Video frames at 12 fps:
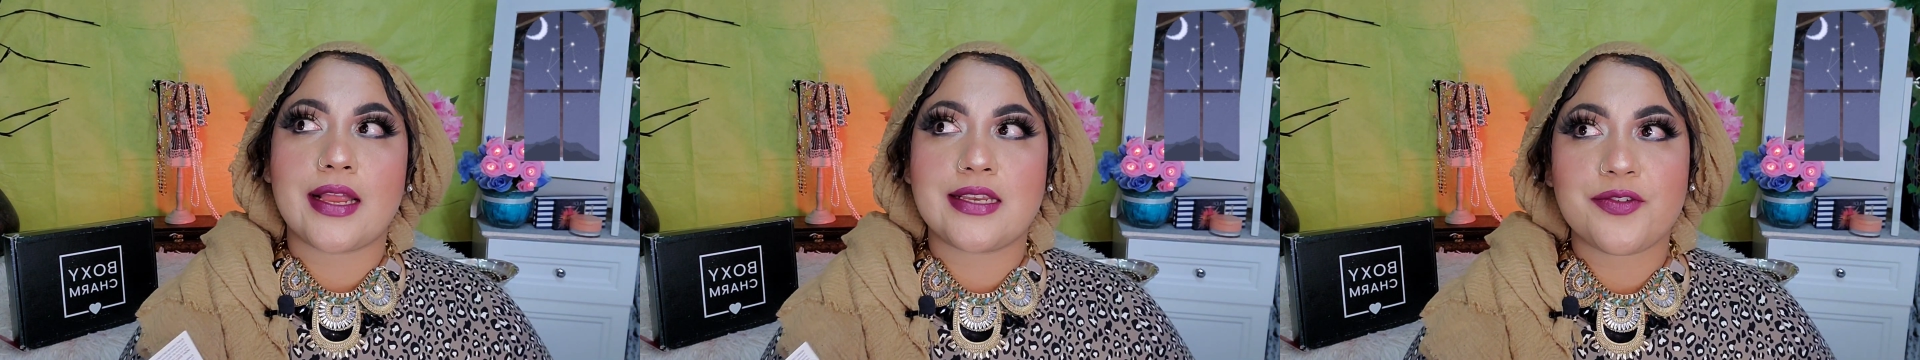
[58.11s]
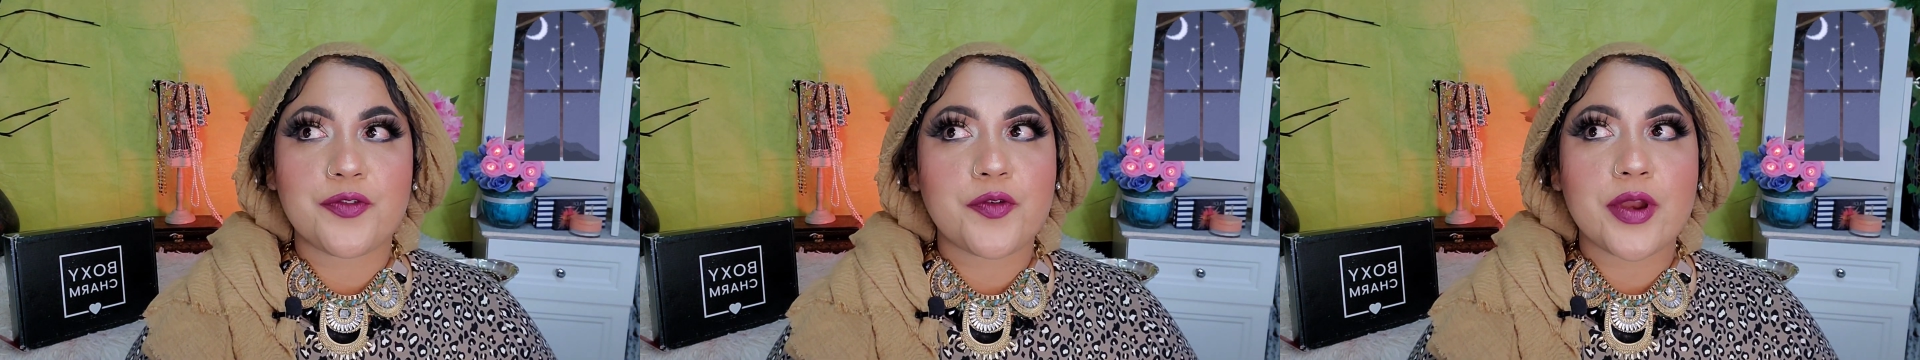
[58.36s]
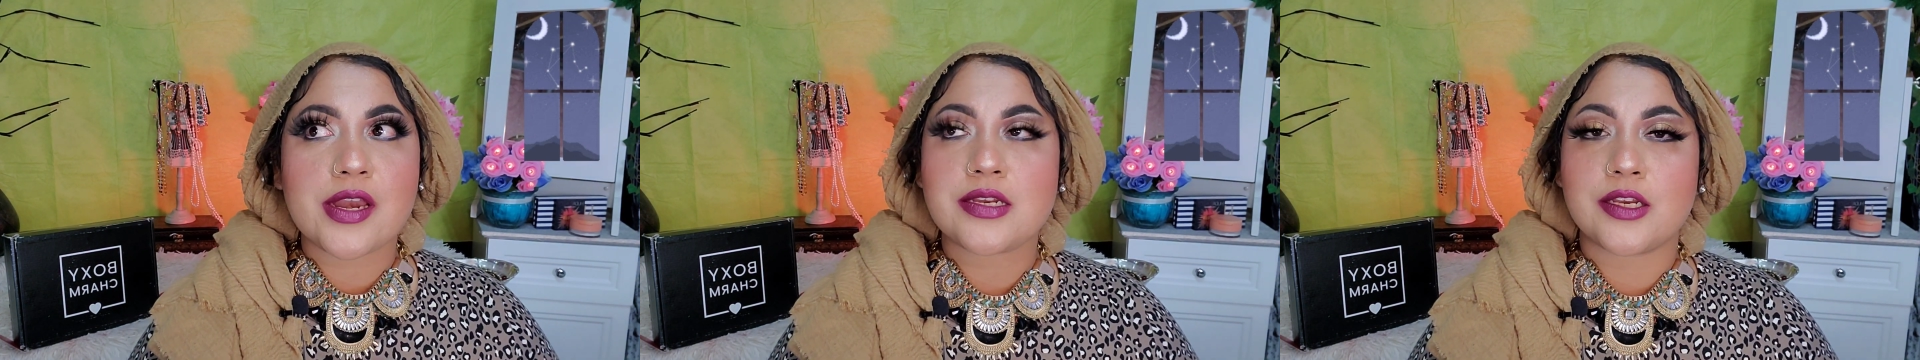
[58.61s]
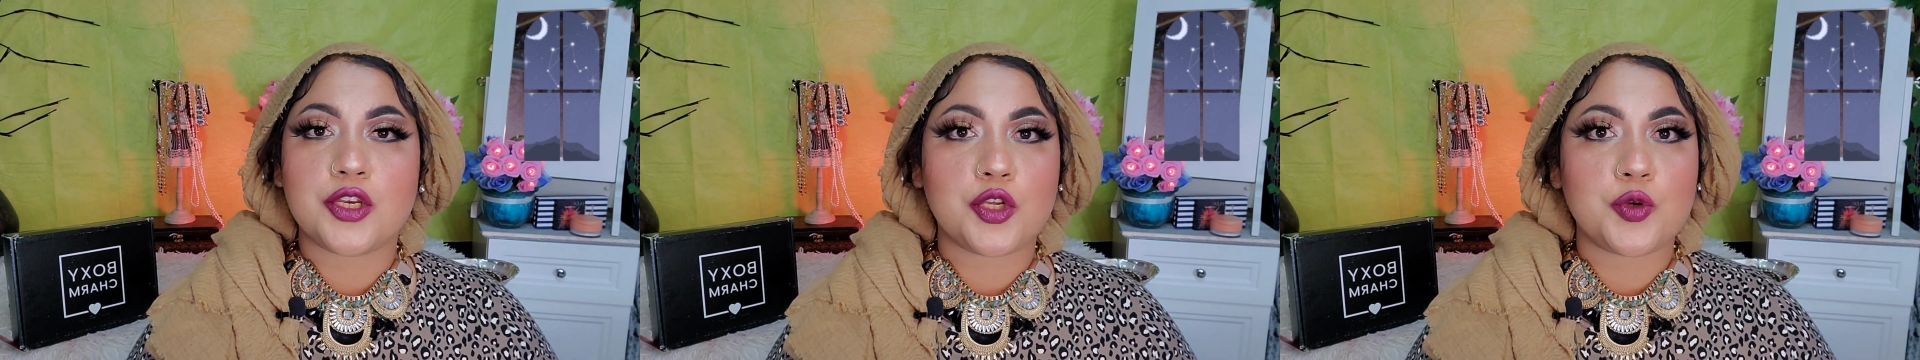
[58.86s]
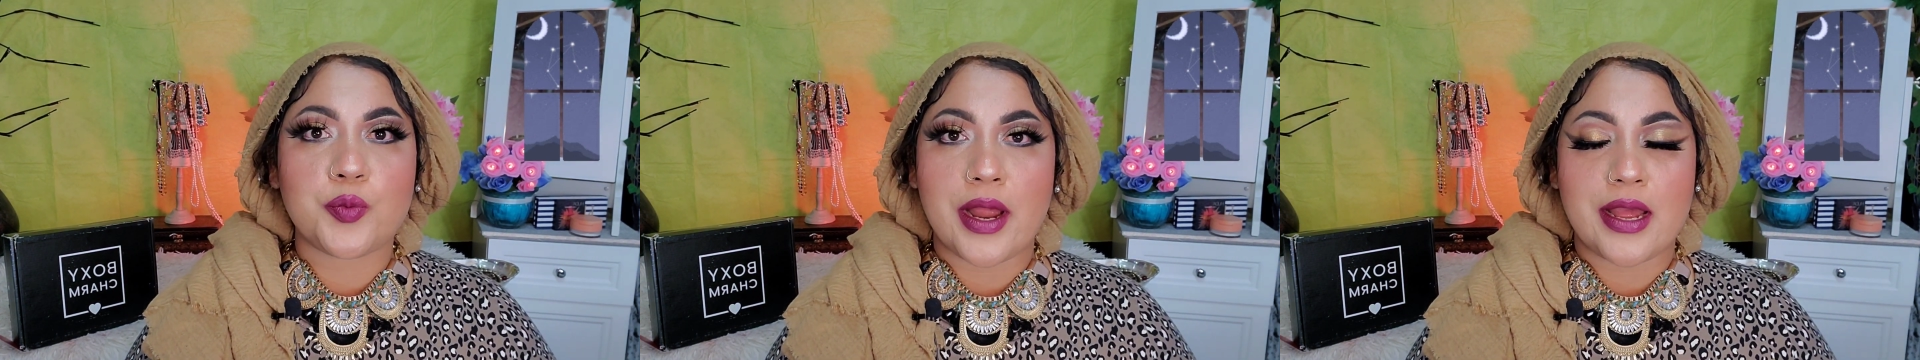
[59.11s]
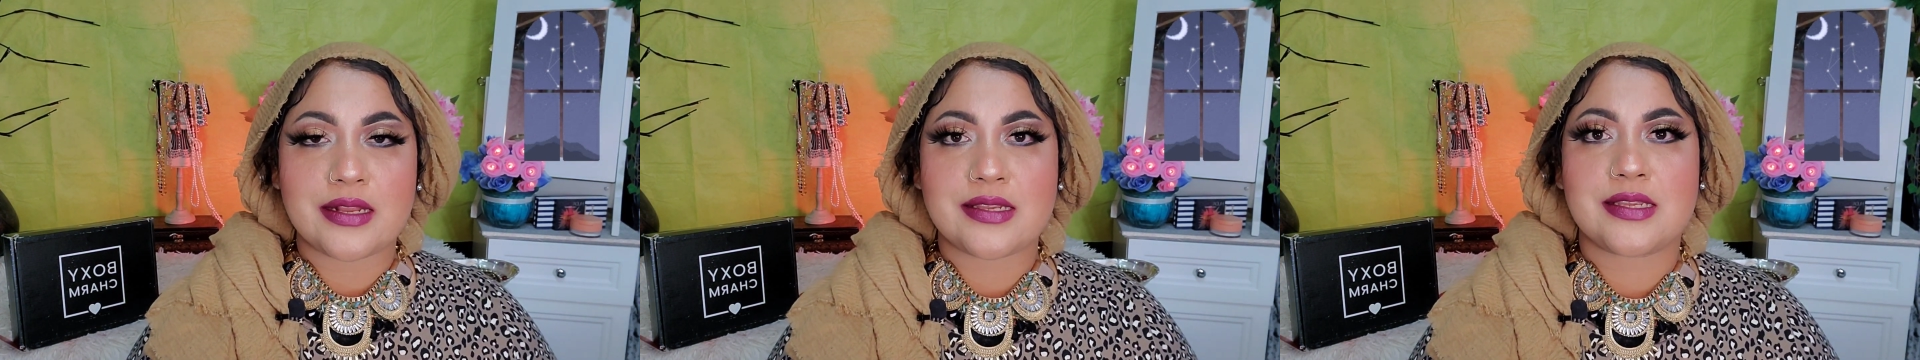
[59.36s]
different new
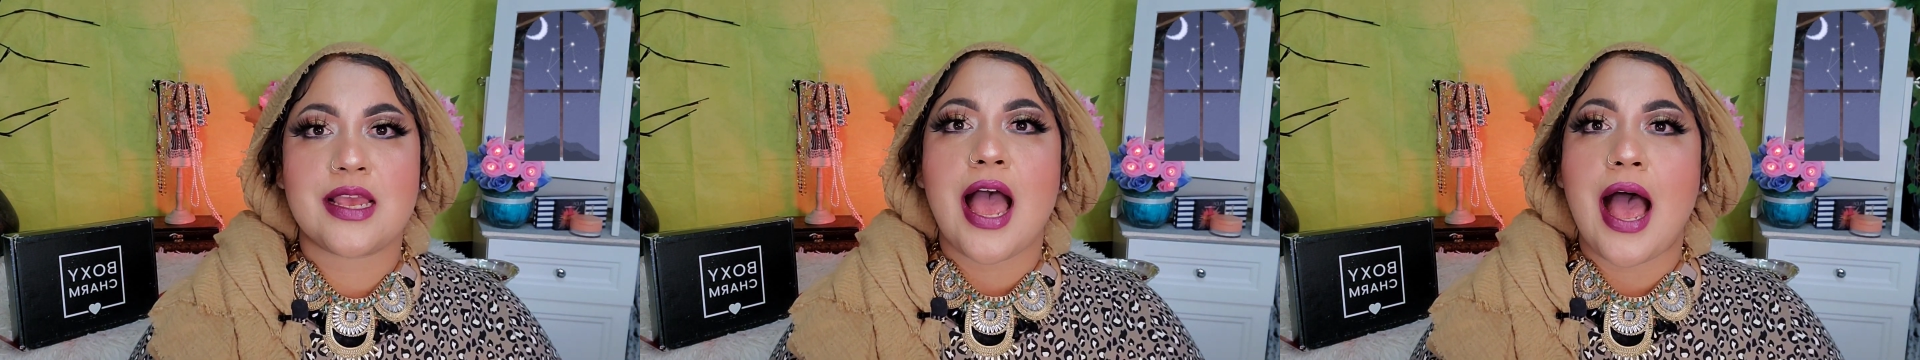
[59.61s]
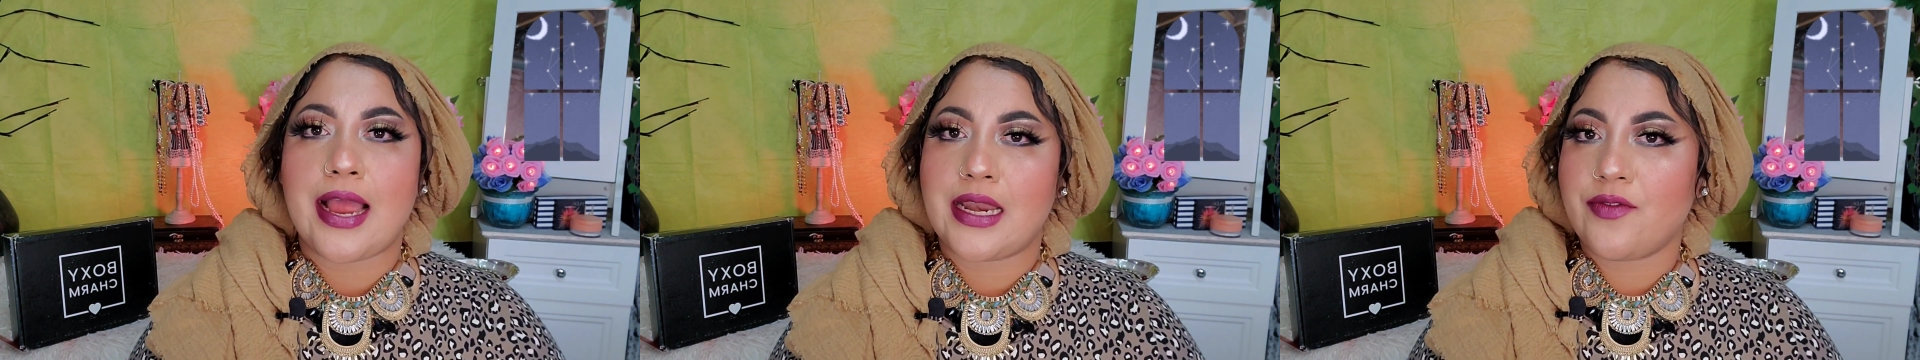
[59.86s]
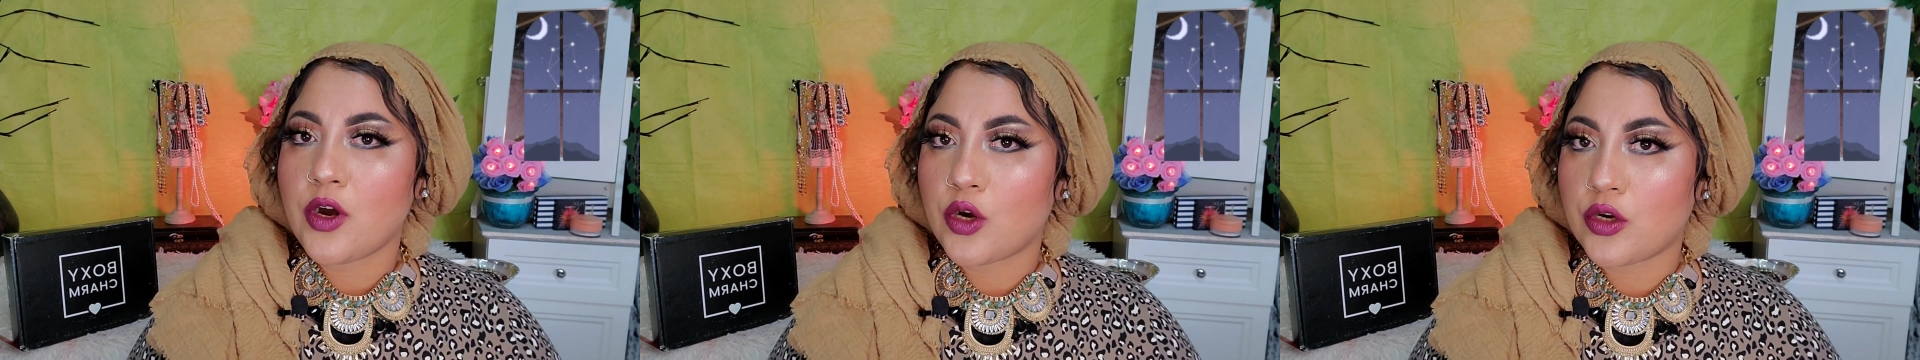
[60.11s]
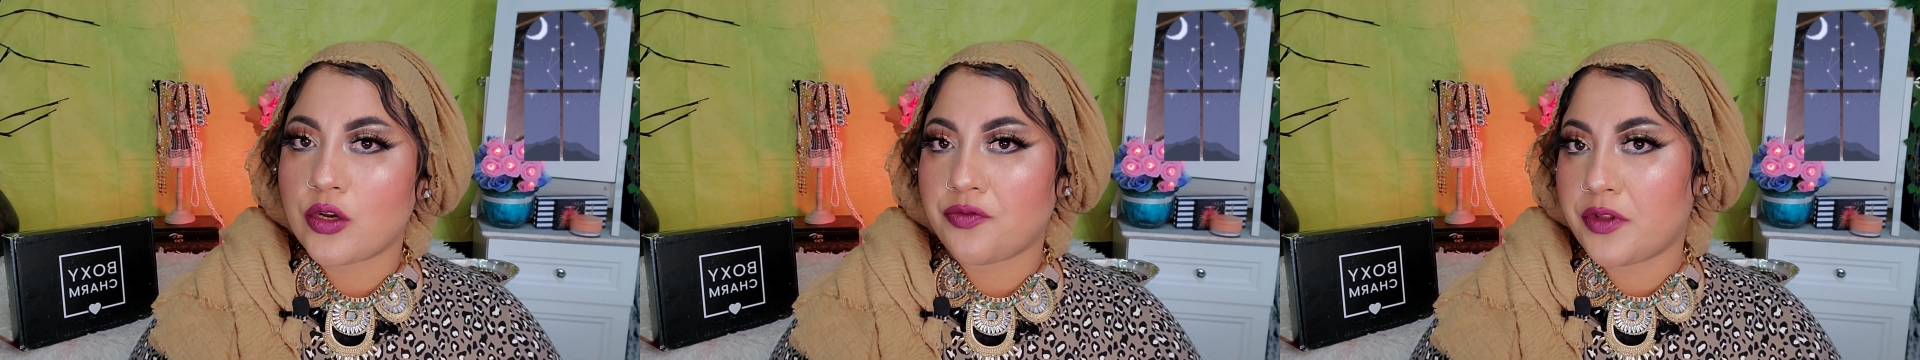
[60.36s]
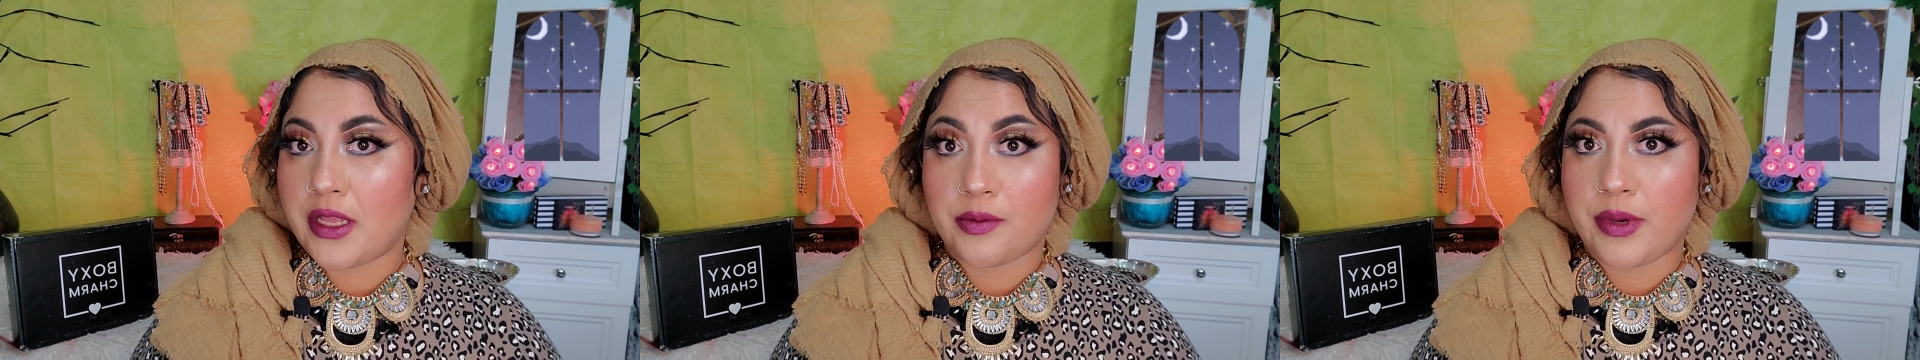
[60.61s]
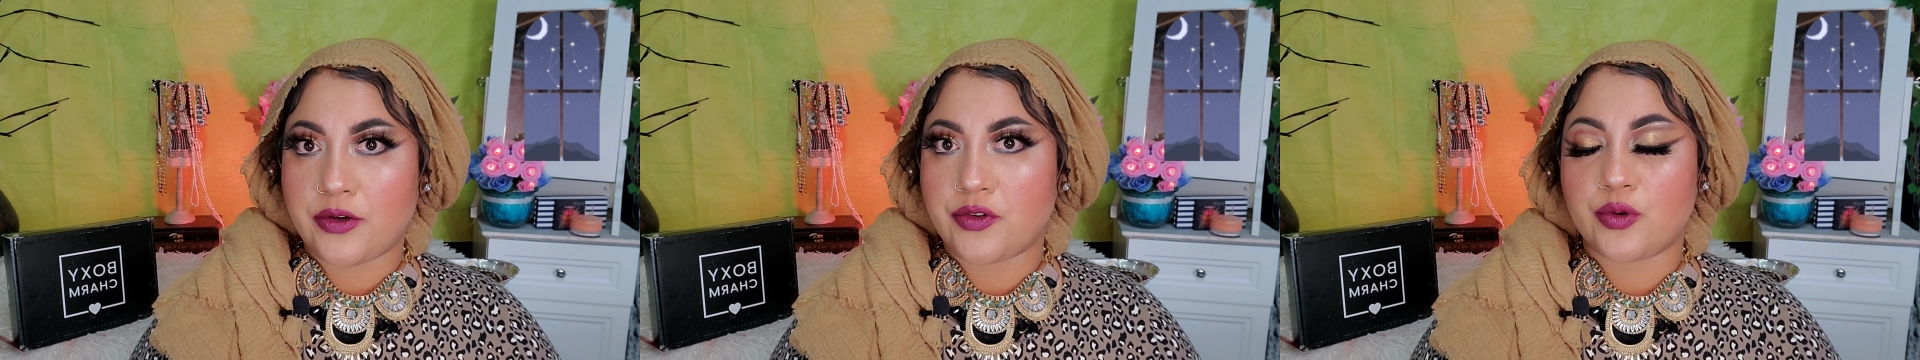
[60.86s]
brands. I never heard of Elena
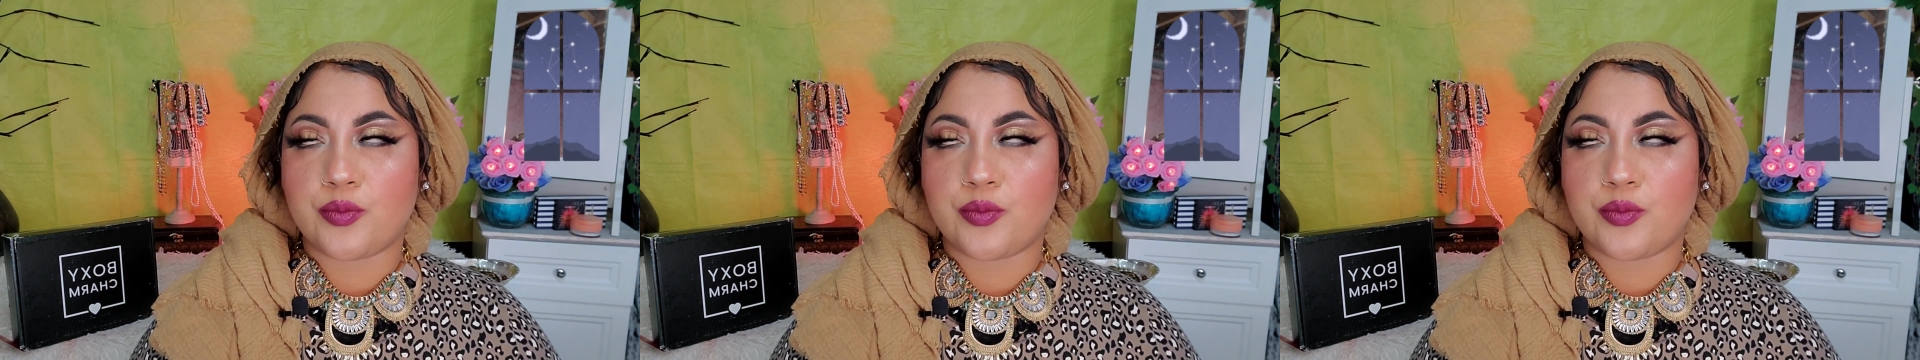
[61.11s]
Petro